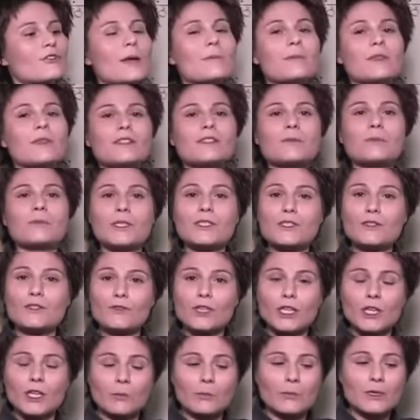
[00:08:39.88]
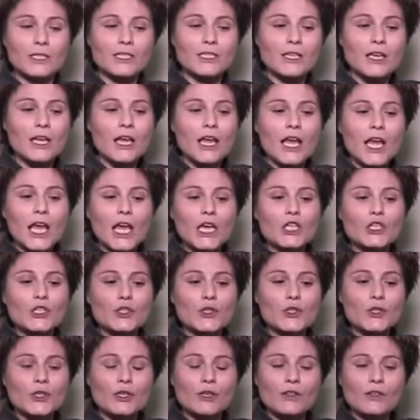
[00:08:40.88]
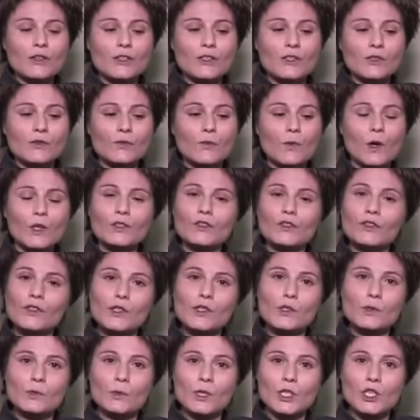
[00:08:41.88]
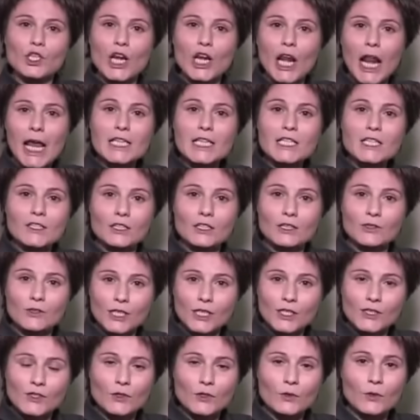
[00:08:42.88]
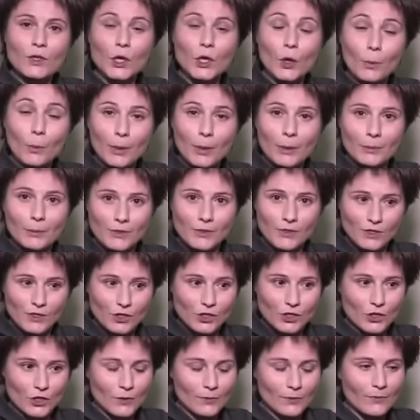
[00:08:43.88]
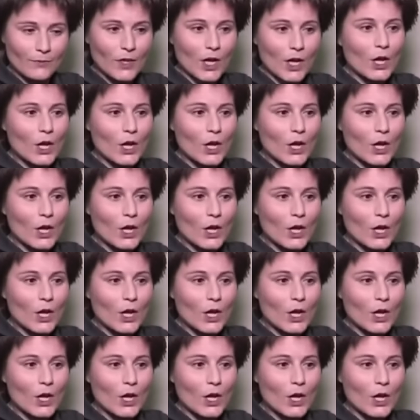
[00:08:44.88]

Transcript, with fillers: Grab this piece of equipment and turn this rotor switch 90 degrees to the open position.